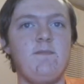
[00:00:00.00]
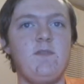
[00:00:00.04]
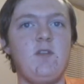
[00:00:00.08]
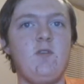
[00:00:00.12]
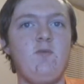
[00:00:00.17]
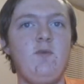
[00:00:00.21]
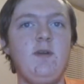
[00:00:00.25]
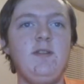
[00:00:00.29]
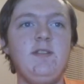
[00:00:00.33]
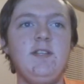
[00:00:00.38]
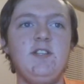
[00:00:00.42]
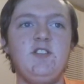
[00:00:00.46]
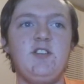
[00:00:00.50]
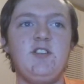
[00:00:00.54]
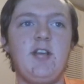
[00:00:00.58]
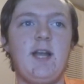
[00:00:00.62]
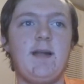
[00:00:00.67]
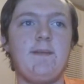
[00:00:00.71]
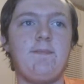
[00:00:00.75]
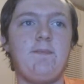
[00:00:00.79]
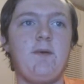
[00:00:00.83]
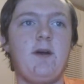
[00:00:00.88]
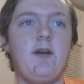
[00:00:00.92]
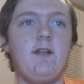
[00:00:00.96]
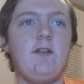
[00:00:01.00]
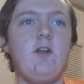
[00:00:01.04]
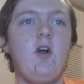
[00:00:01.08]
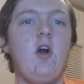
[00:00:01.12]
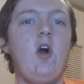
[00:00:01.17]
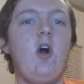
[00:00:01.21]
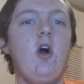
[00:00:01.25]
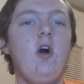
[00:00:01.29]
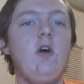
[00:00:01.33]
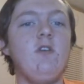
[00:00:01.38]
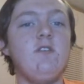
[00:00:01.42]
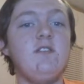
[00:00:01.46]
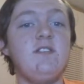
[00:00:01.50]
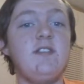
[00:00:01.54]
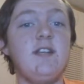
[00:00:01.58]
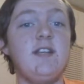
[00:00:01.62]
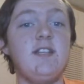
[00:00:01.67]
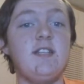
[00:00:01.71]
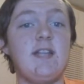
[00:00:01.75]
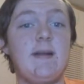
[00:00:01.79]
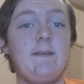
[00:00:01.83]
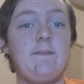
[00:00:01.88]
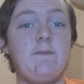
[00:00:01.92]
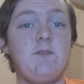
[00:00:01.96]
To win the jackpot, all
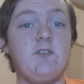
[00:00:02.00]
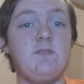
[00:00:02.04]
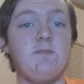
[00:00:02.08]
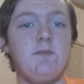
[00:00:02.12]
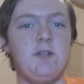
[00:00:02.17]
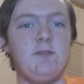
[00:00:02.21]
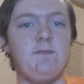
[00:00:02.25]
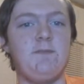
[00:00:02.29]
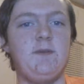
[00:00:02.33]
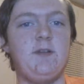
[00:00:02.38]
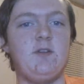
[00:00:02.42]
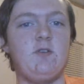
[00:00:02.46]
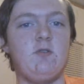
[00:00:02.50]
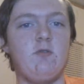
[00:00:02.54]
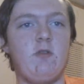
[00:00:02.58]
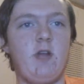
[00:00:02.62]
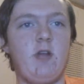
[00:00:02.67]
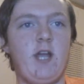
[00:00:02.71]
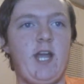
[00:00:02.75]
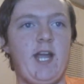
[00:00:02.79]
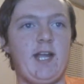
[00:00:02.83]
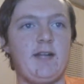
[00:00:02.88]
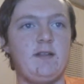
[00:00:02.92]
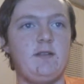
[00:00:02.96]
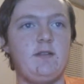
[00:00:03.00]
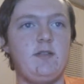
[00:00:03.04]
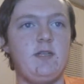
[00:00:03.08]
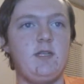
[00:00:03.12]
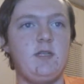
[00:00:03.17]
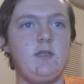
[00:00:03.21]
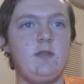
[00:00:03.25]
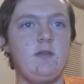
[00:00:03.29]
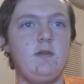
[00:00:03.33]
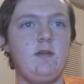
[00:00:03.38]
six numbers must be correct.